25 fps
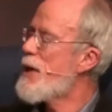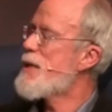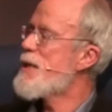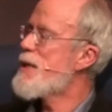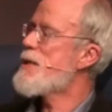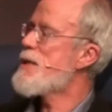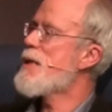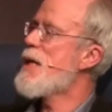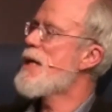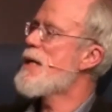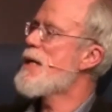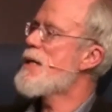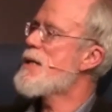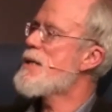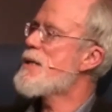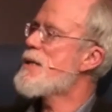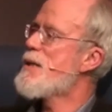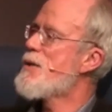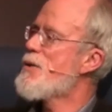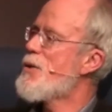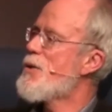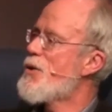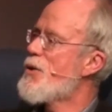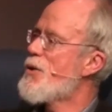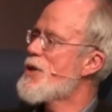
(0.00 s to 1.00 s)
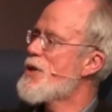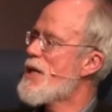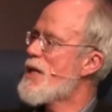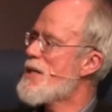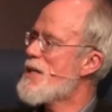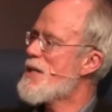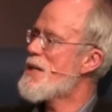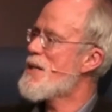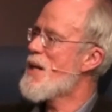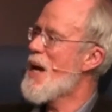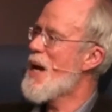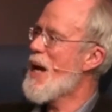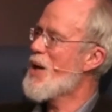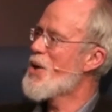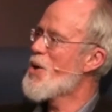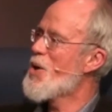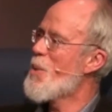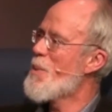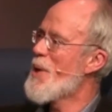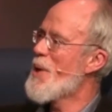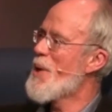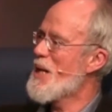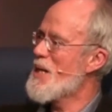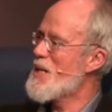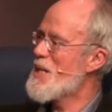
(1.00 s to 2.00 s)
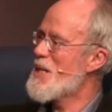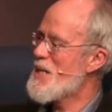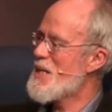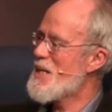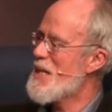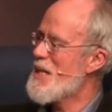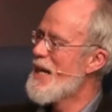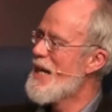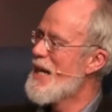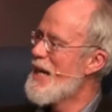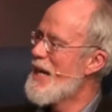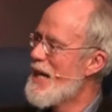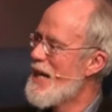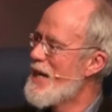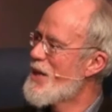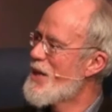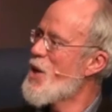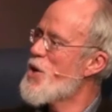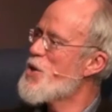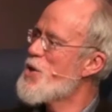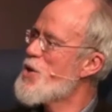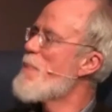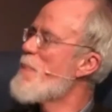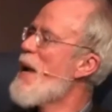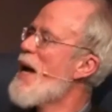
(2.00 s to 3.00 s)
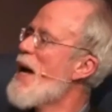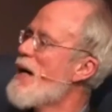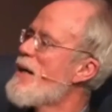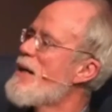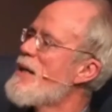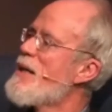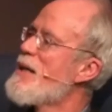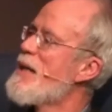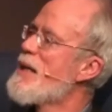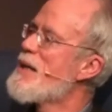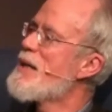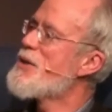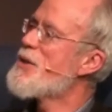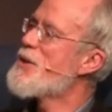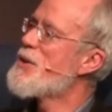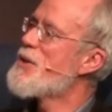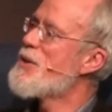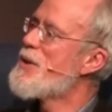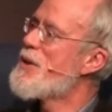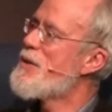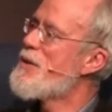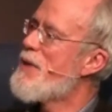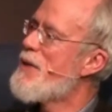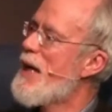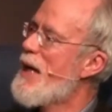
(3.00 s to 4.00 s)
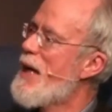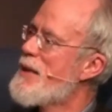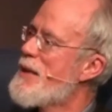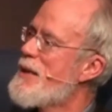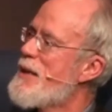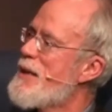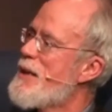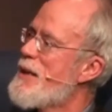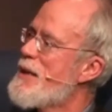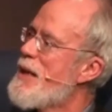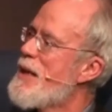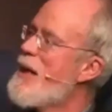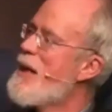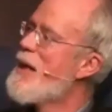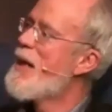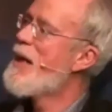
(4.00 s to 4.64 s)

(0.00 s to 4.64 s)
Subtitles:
It's not just economic. It goes back, I think, to the fact that